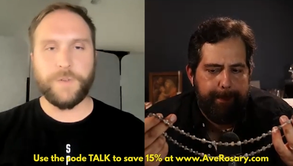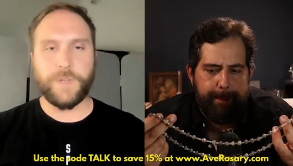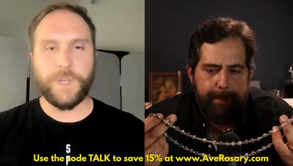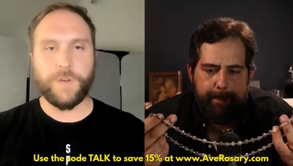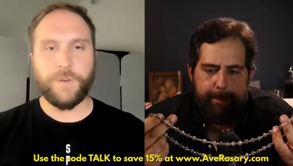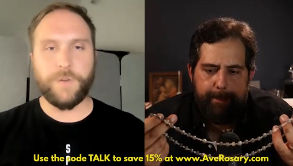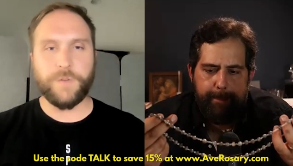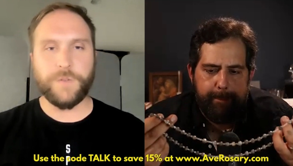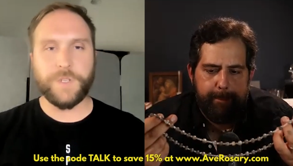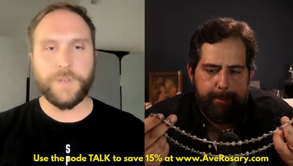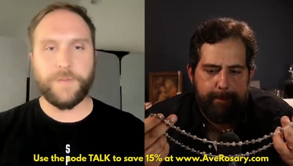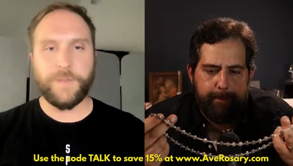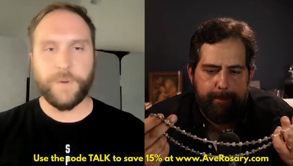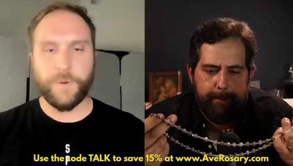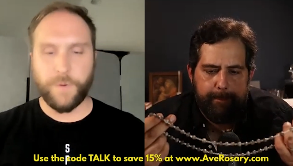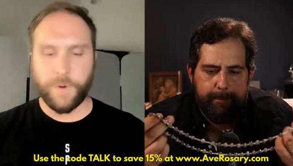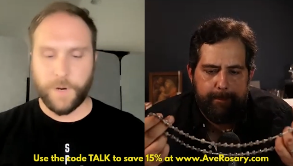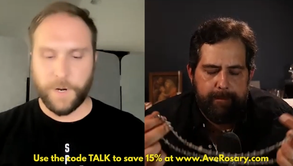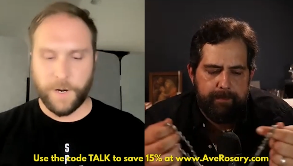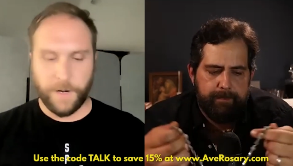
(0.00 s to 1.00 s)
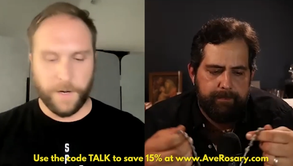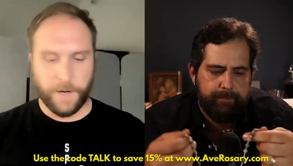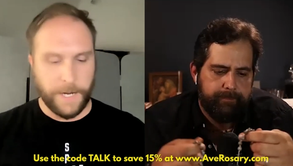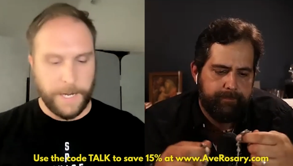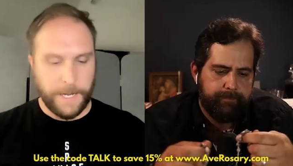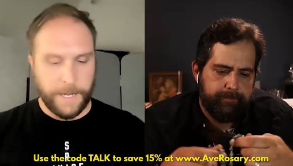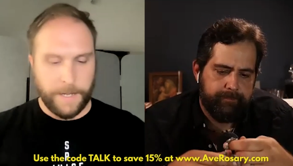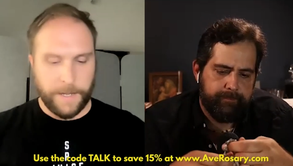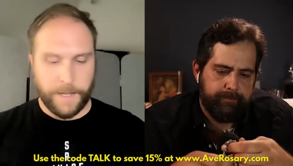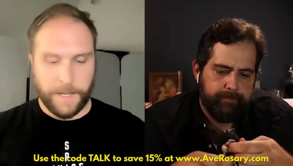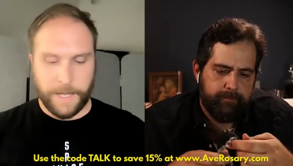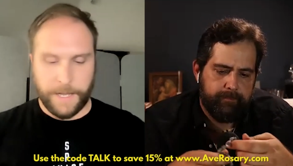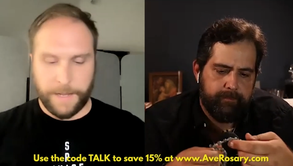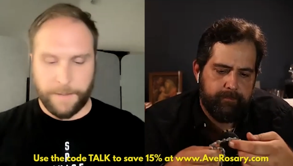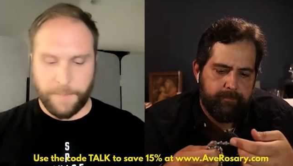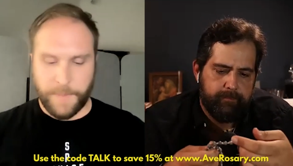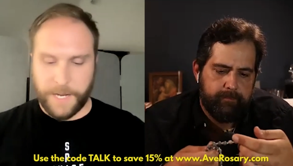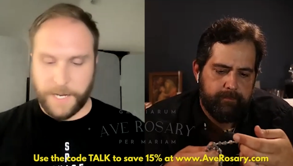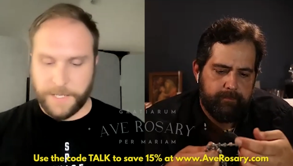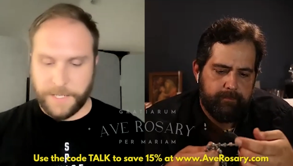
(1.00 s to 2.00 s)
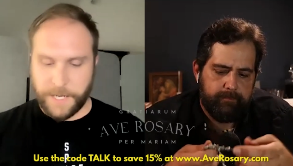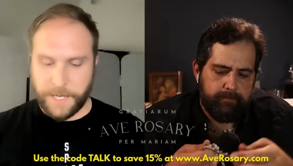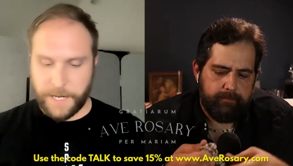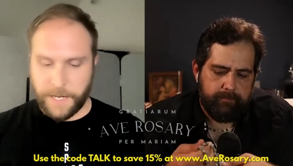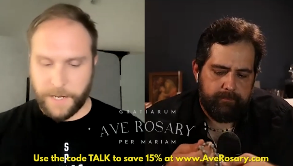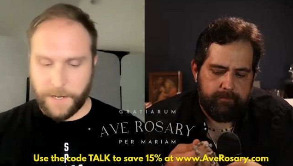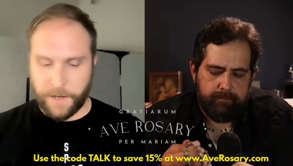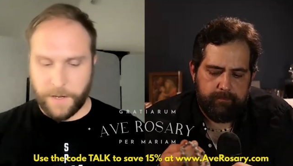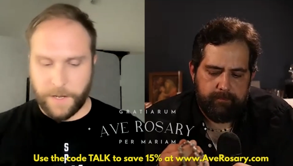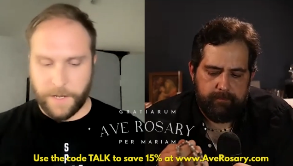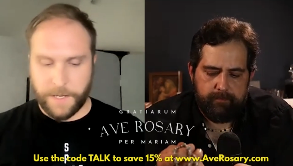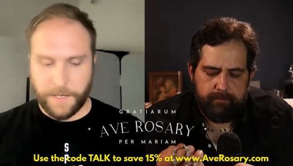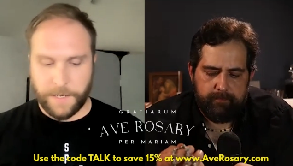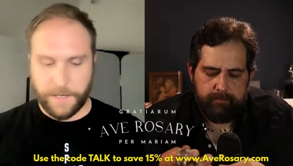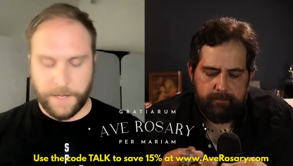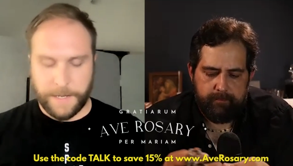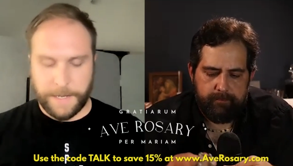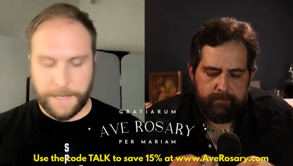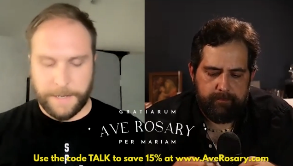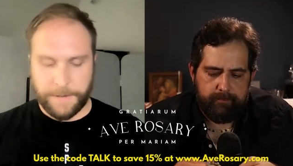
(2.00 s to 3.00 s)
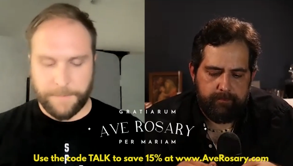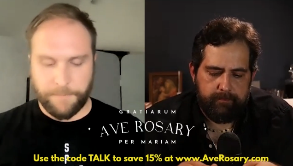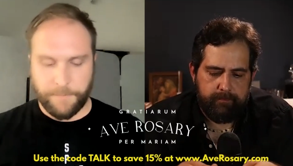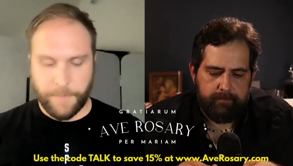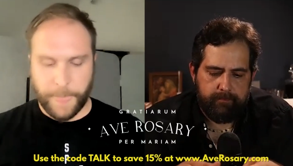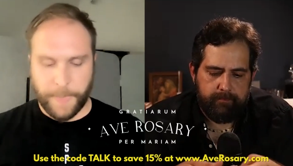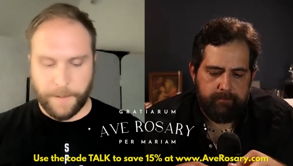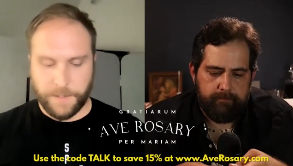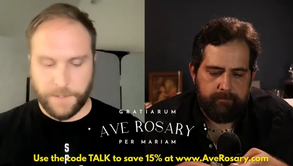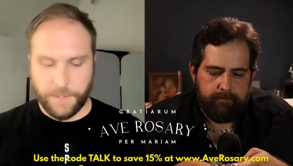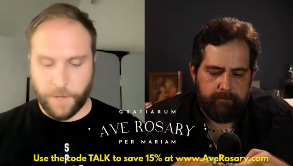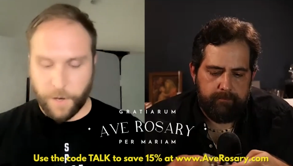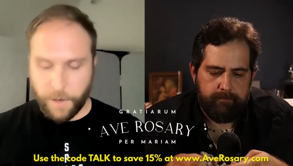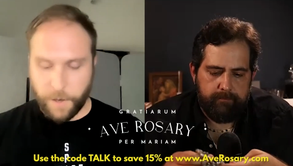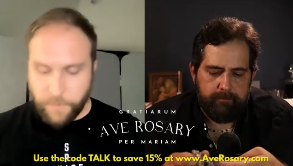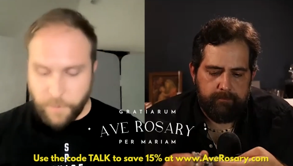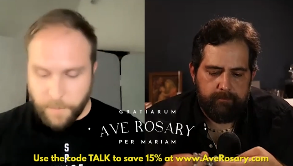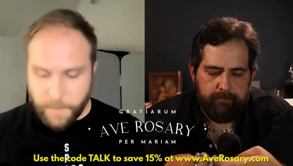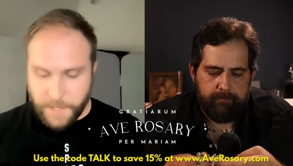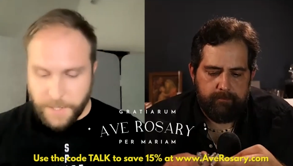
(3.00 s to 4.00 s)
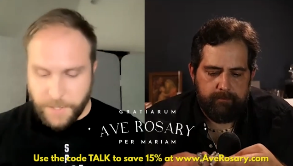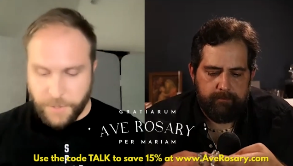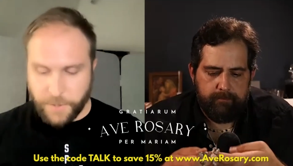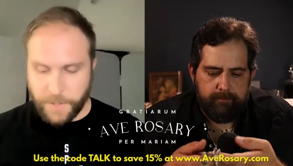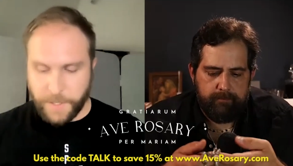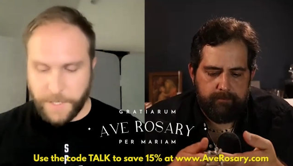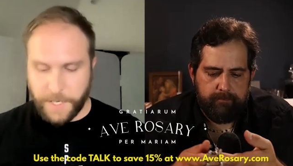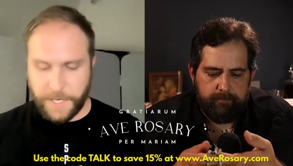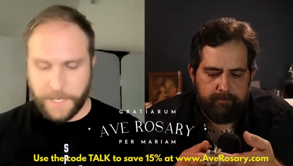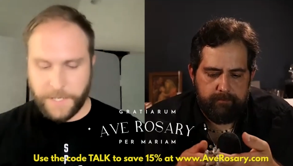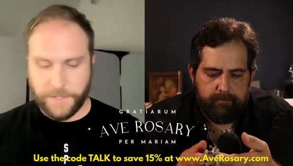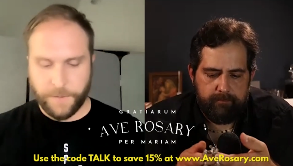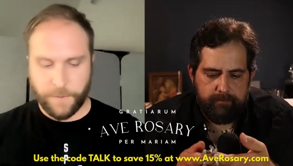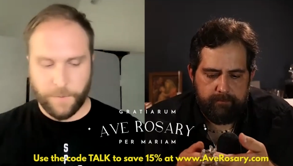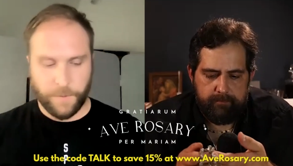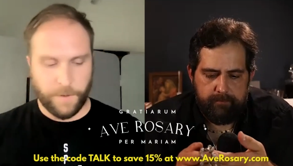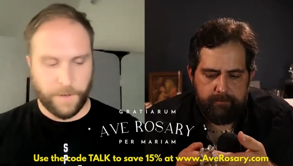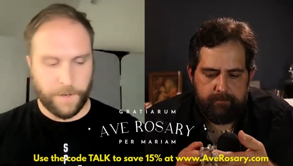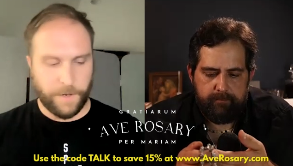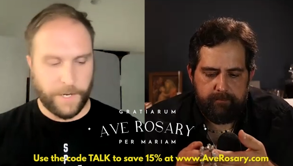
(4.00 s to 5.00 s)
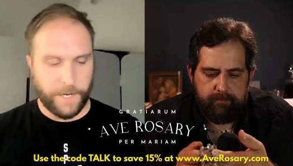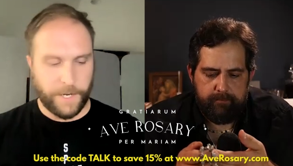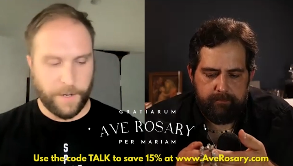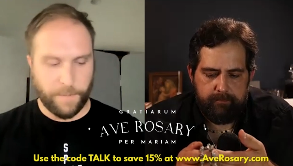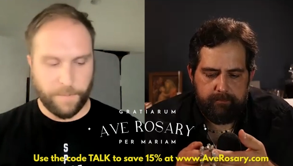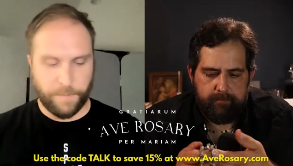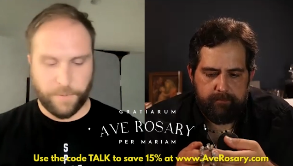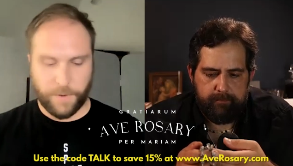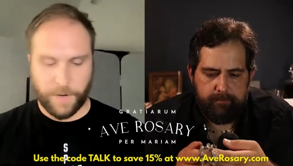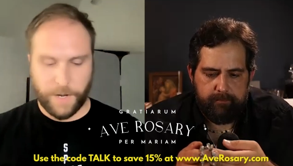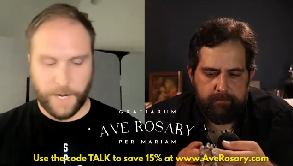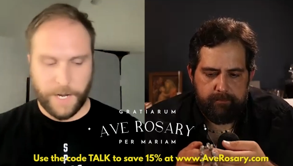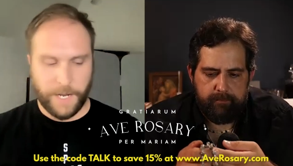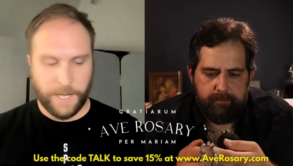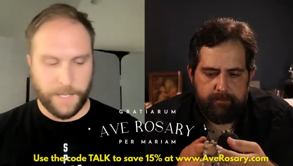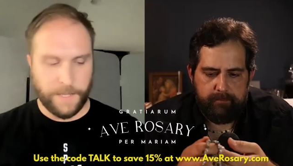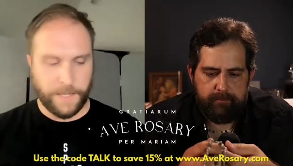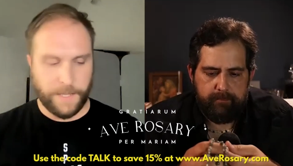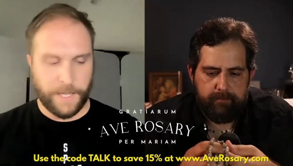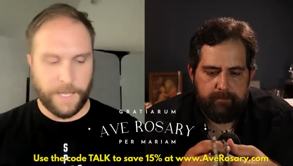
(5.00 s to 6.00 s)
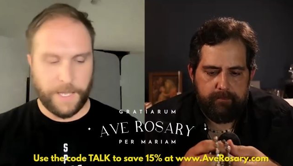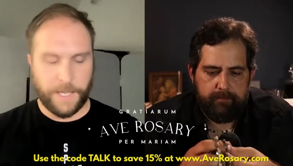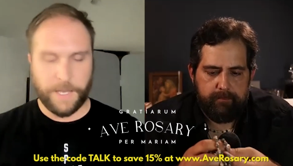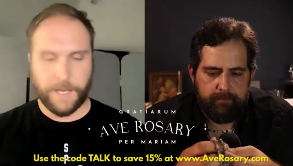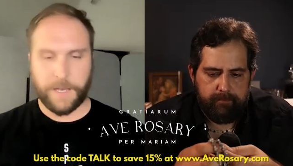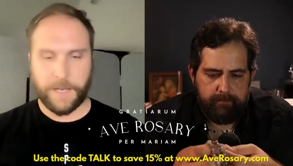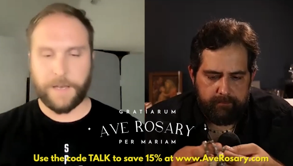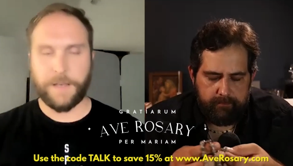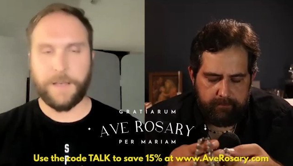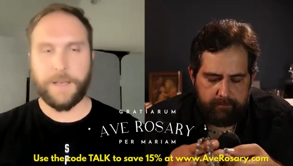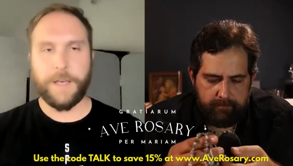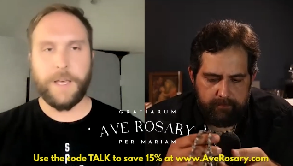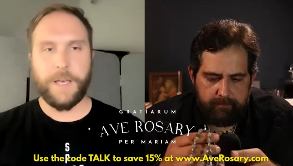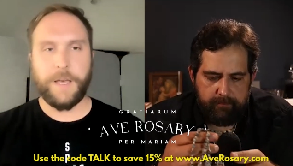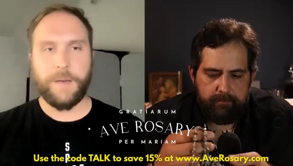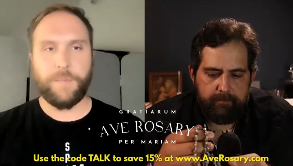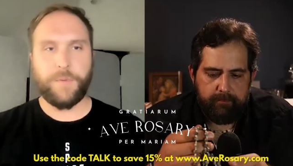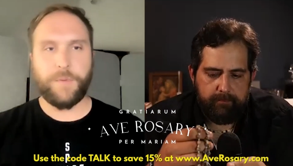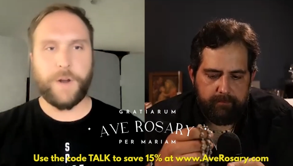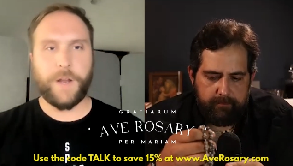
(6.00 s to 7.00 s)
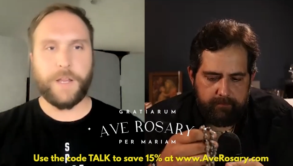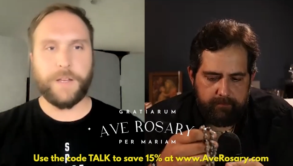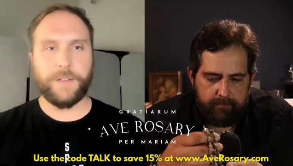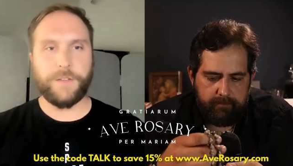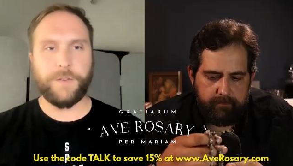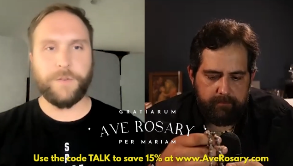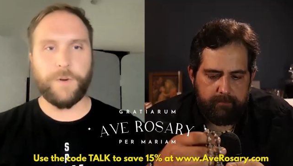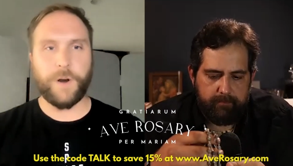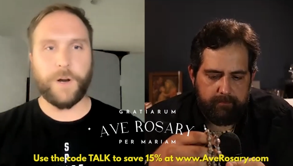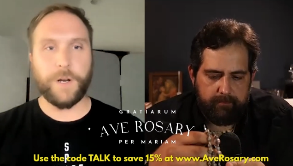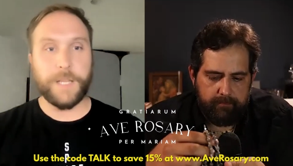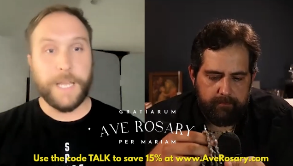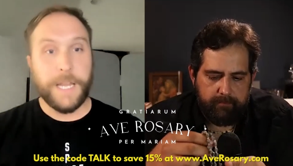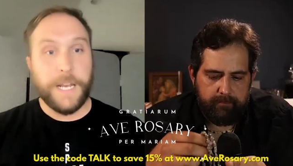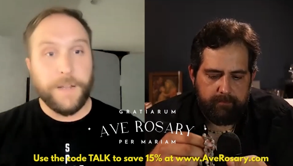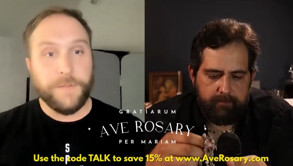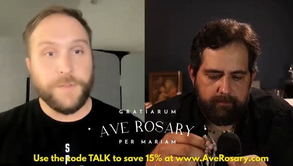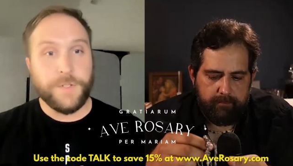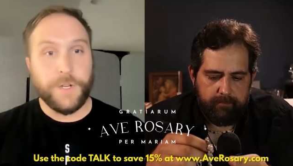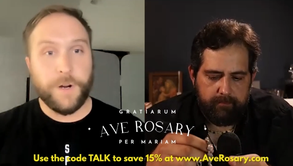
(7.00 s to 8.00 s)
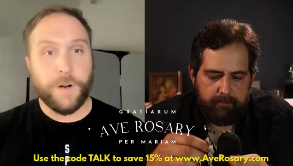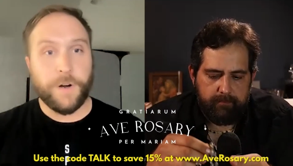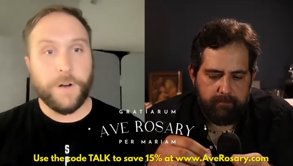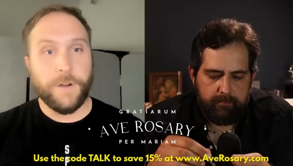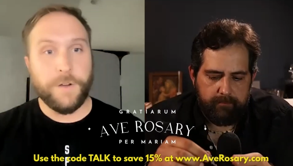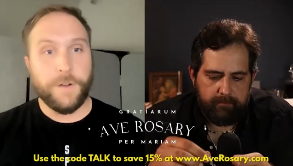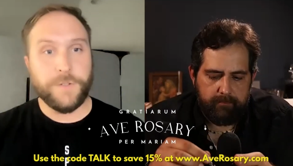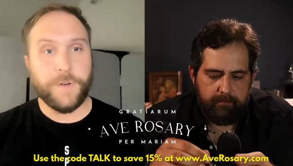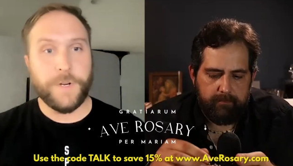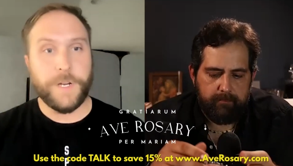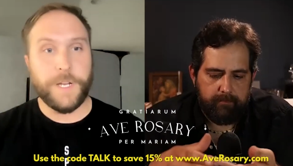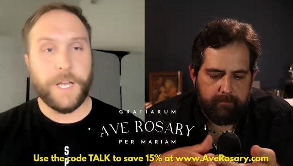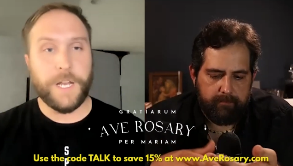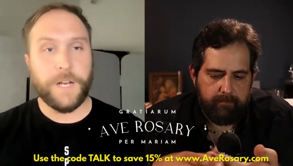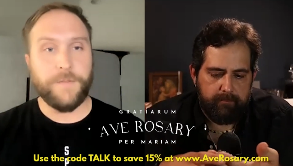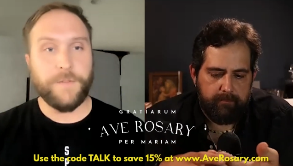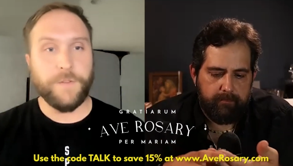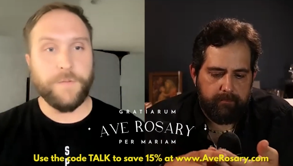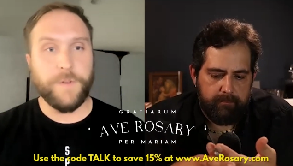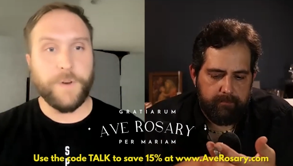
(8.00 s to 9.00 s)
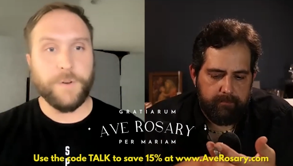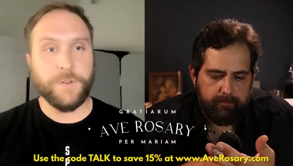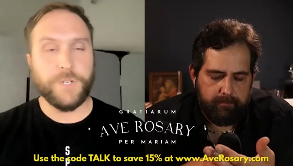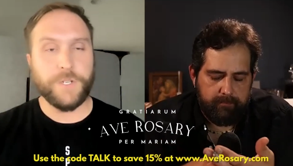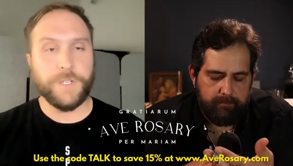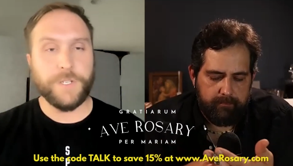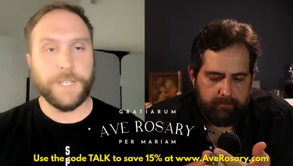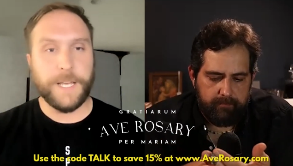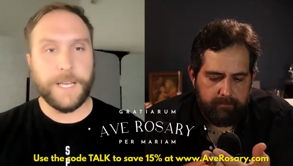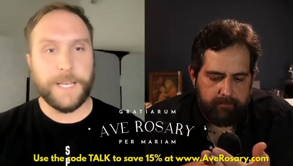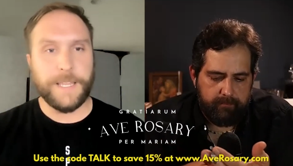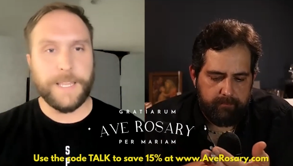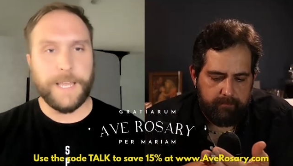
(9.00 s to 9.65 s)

Speaker 1: to use if you are meditating on sorrowful mysteries, or, you know, praying to Our Lady of Sorrows, or any kind of devotions